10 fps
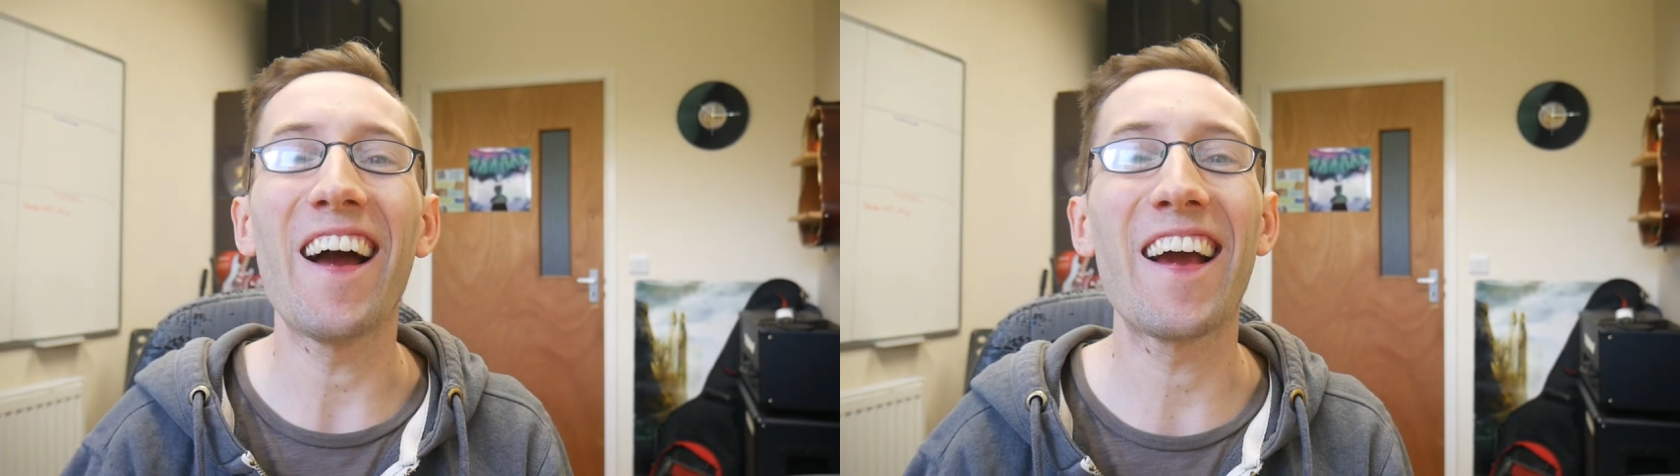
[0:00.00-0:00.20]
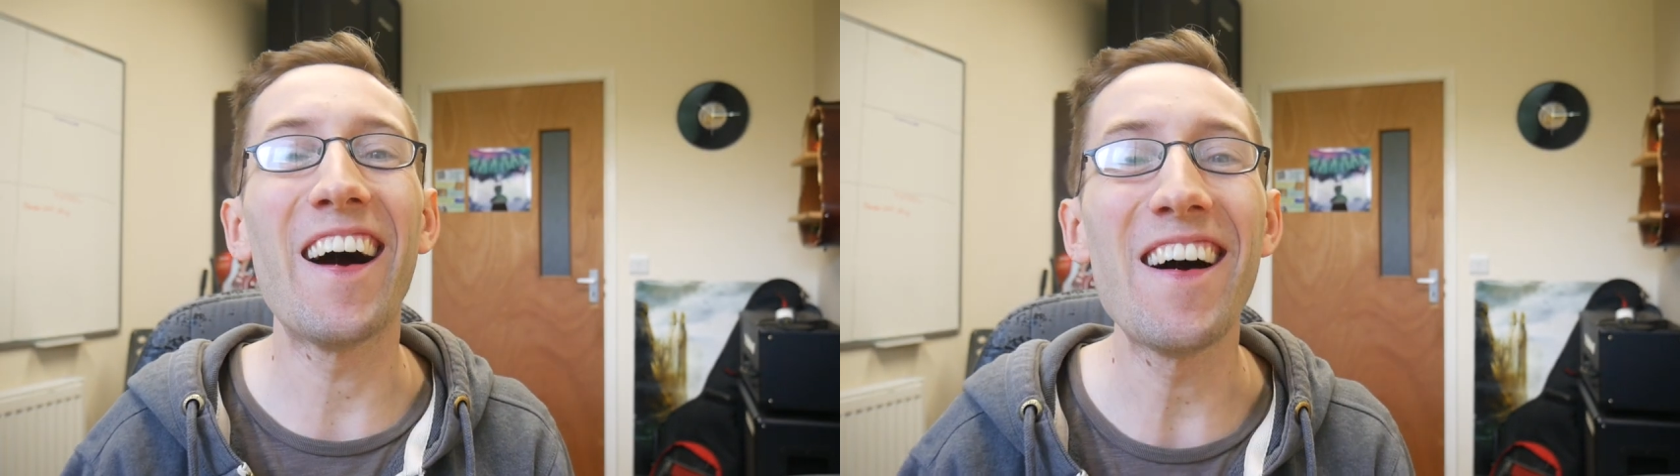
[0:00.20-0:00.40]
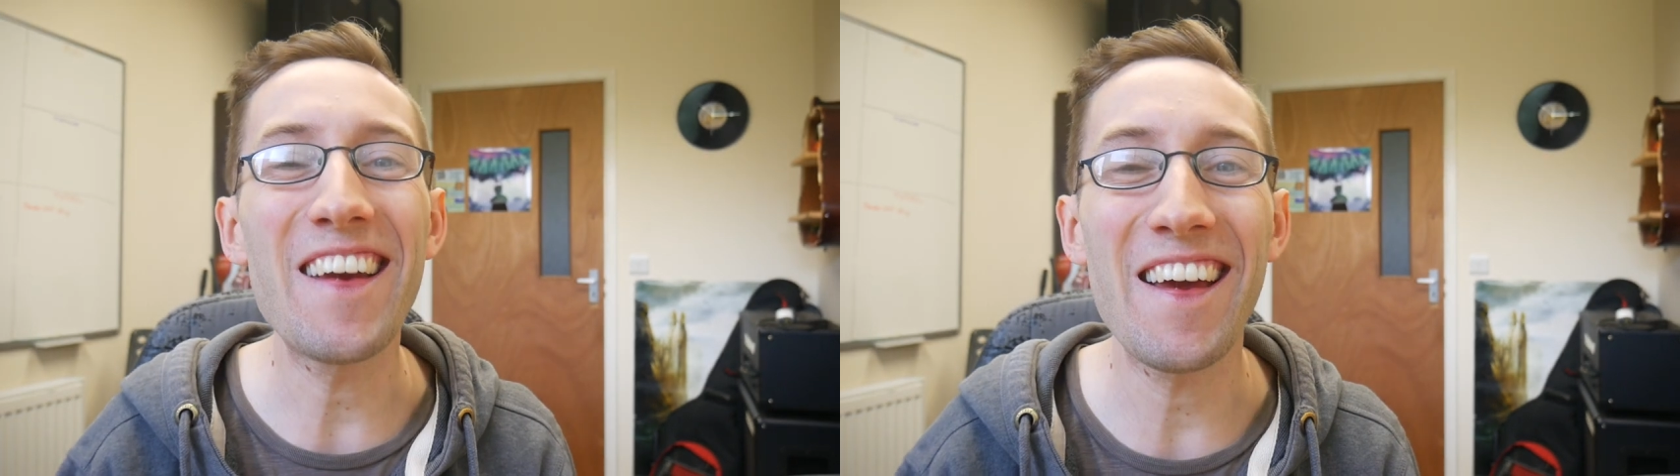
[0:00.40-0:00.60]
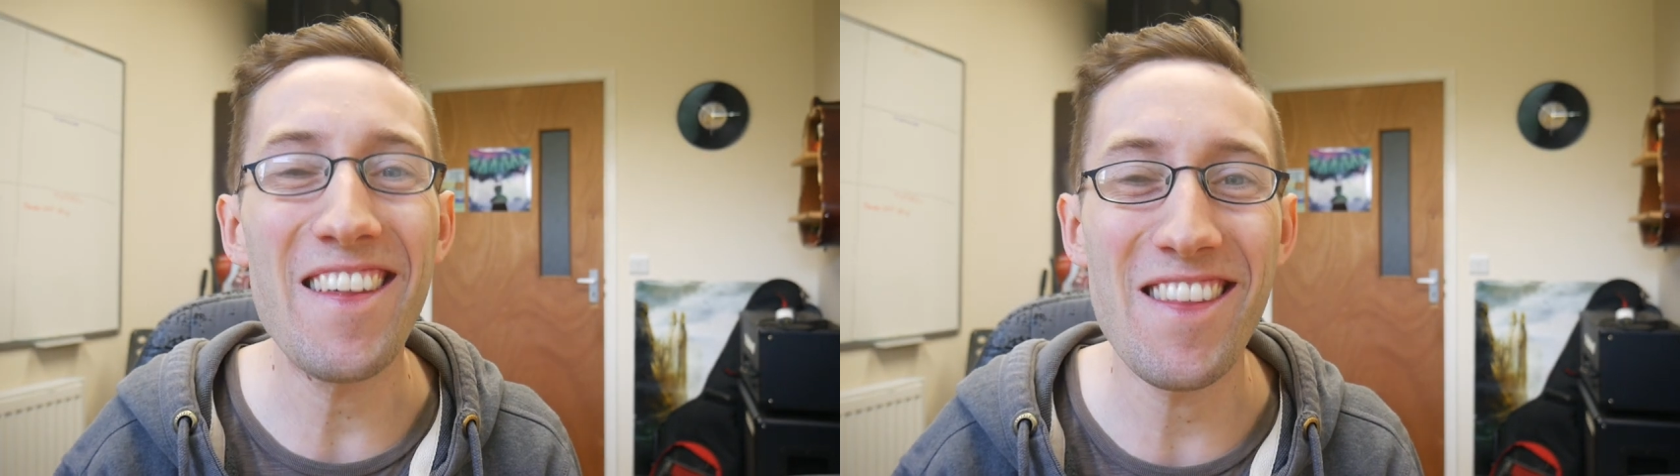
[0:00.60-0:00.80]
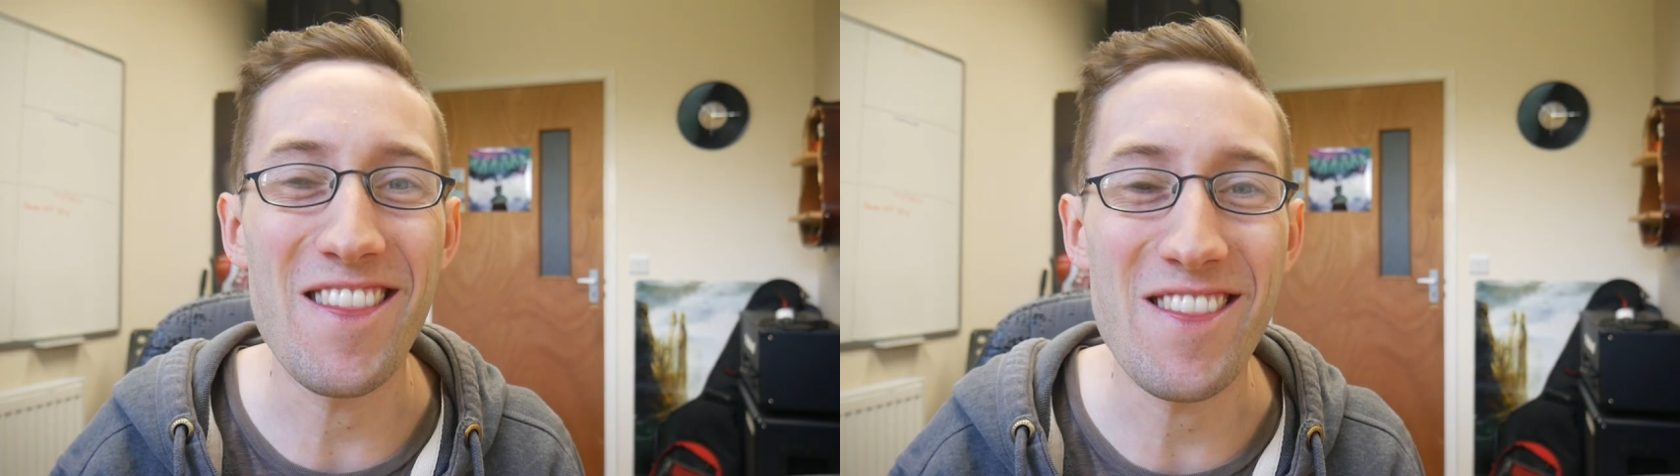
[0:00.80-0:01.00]
I can't
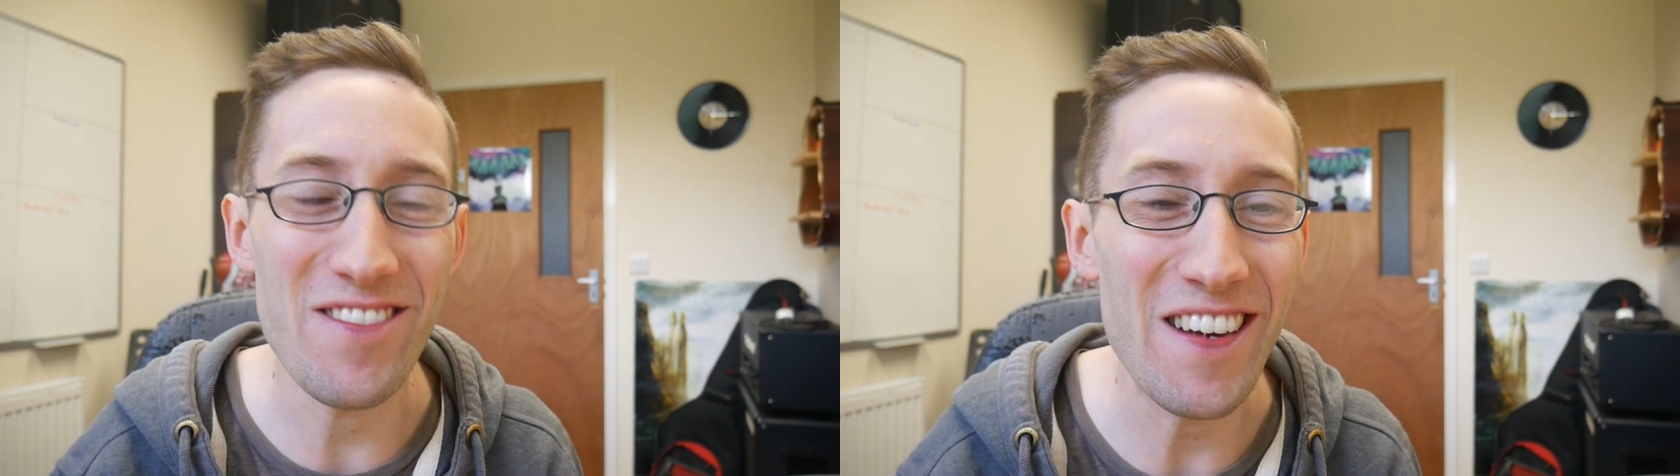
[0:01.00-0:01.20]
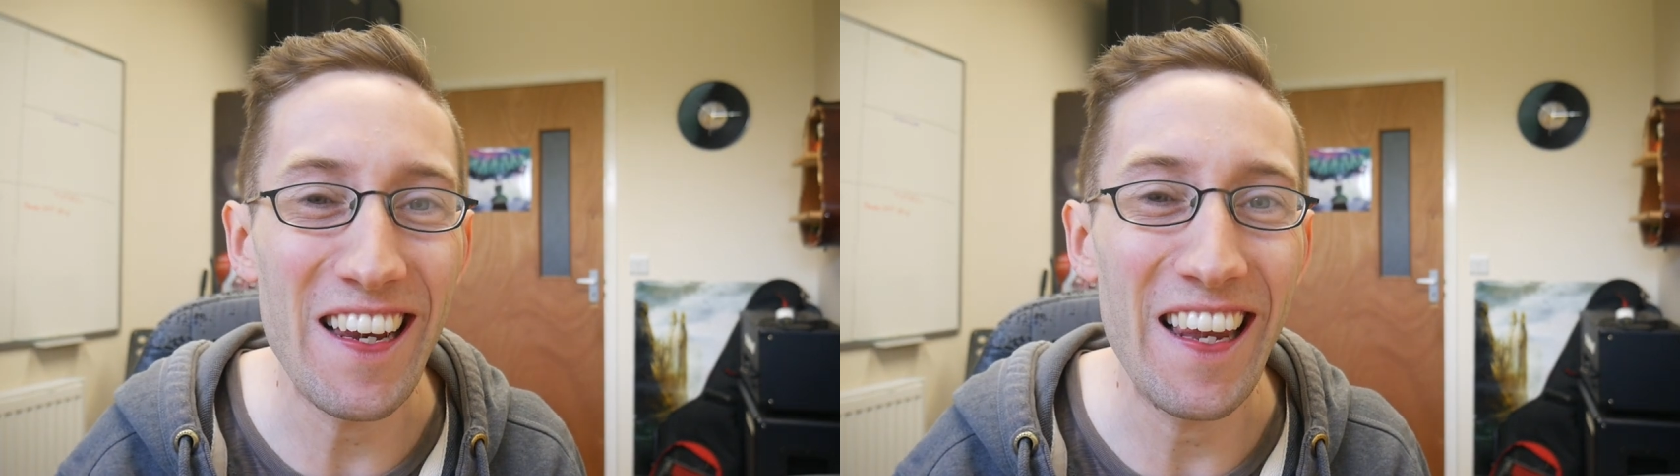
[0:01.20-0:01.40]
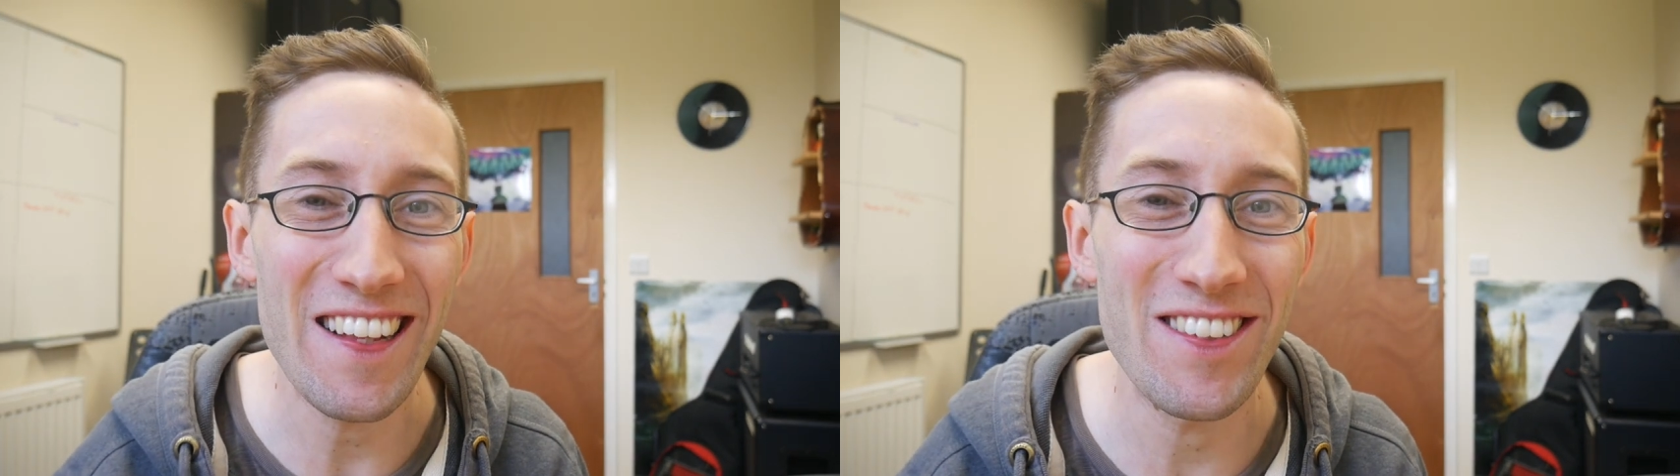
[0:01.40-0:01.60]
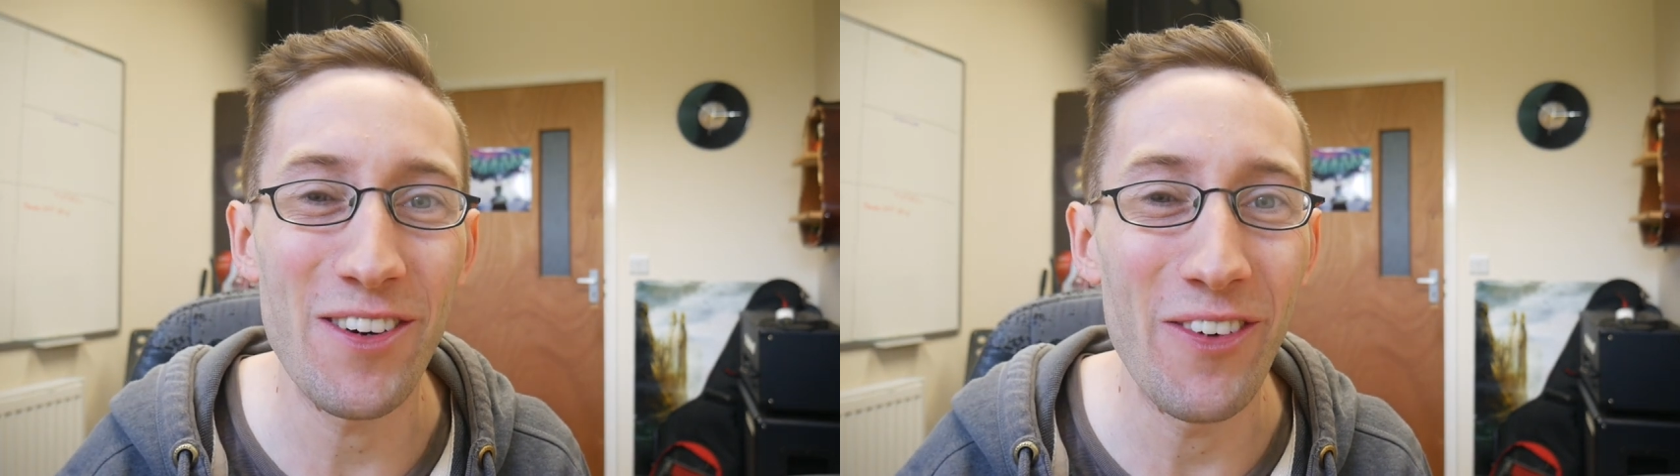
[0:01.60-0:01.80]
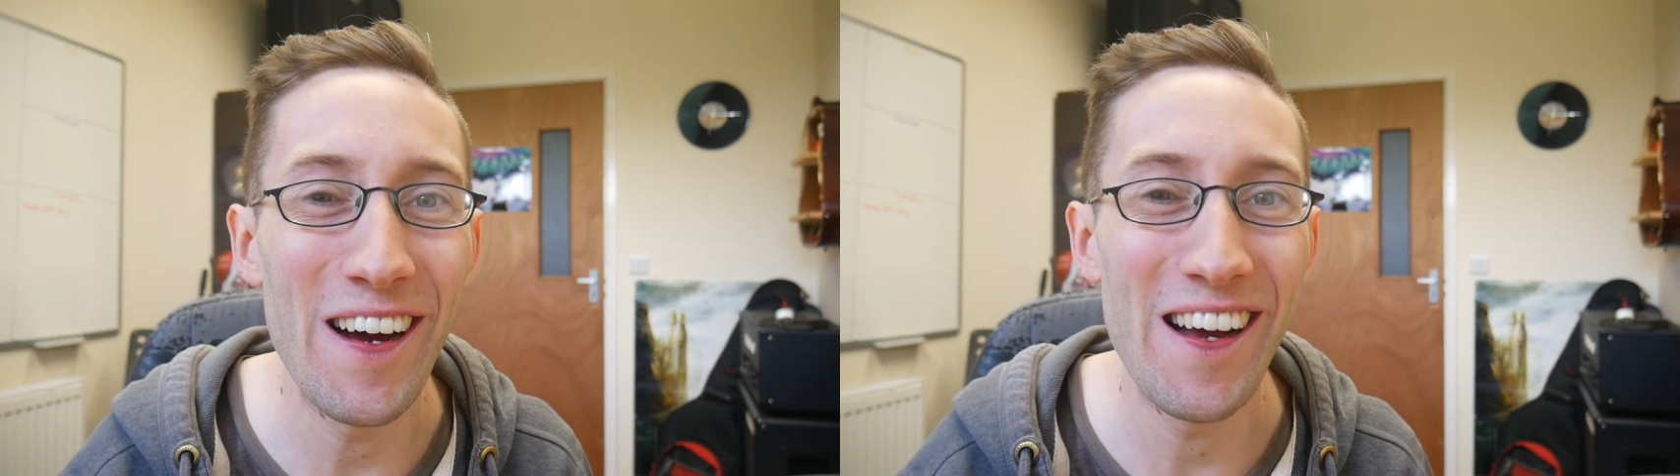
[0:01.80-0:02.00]
get the
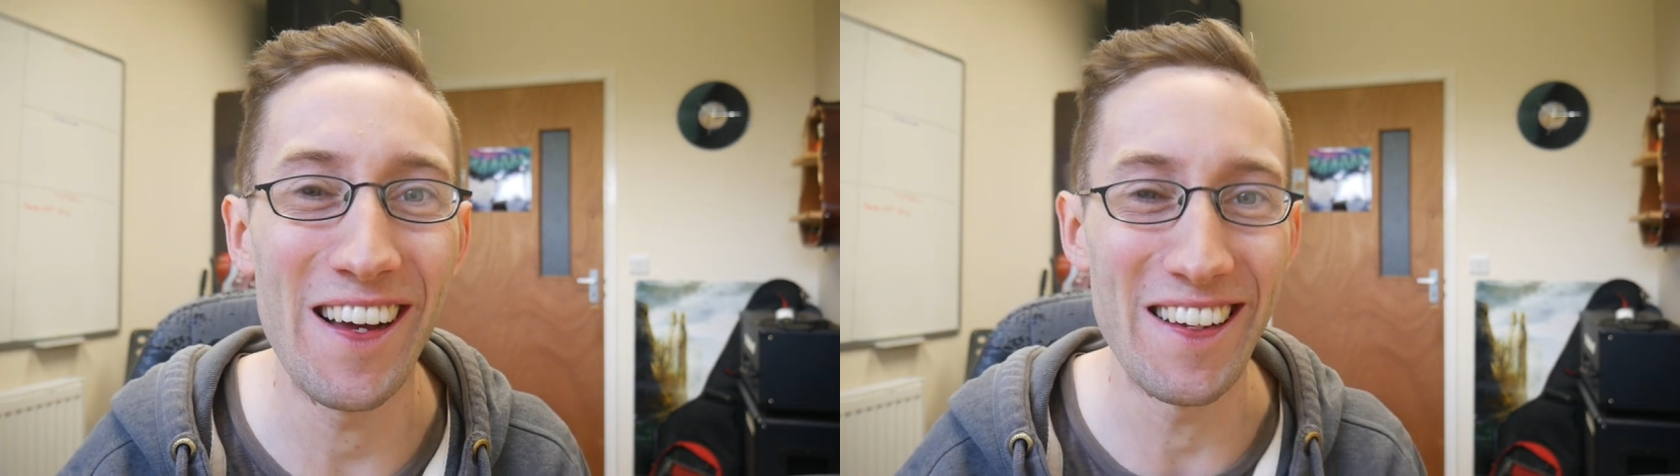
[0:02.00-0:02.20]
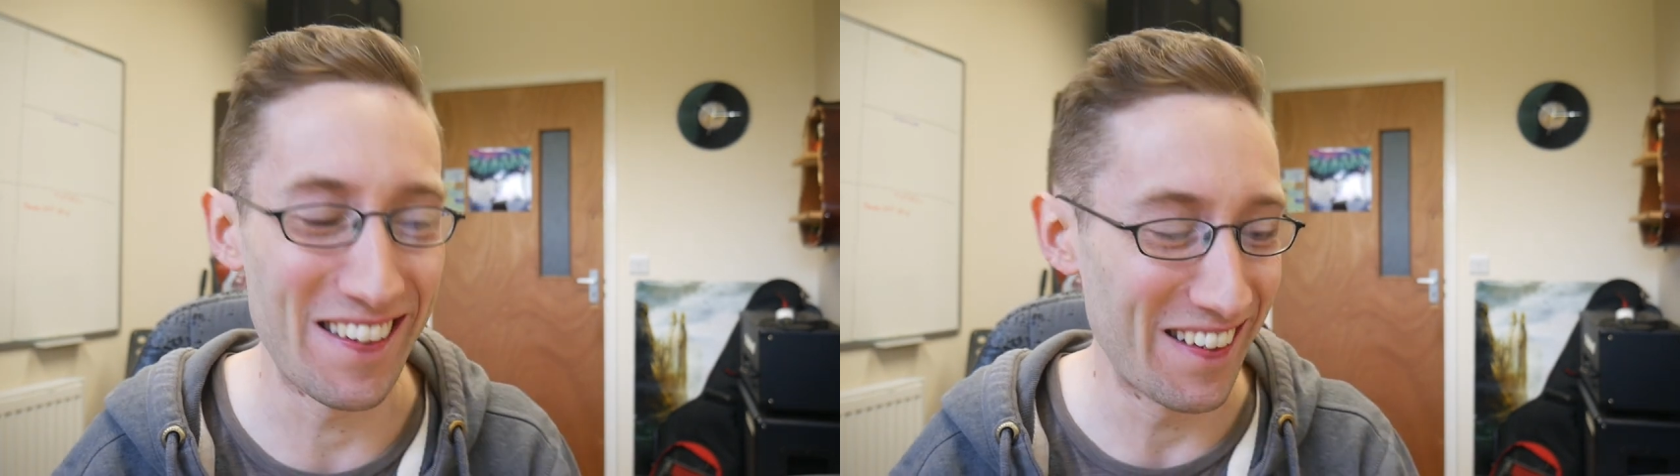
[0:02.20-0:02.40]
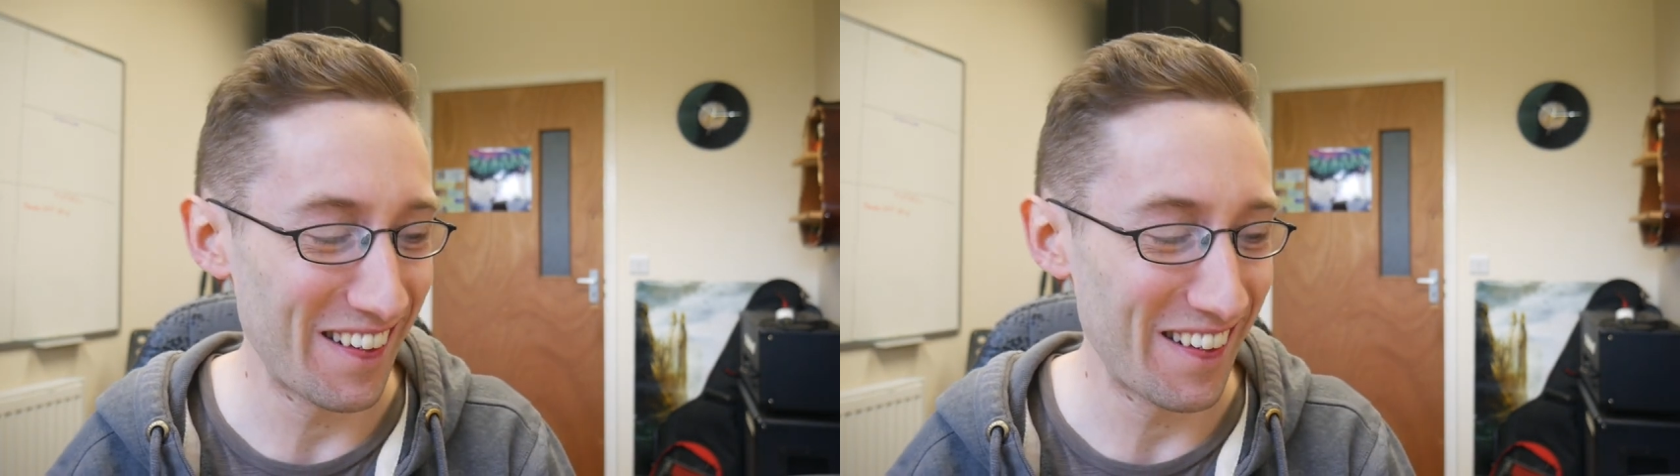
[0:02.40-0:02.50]
three-letter word.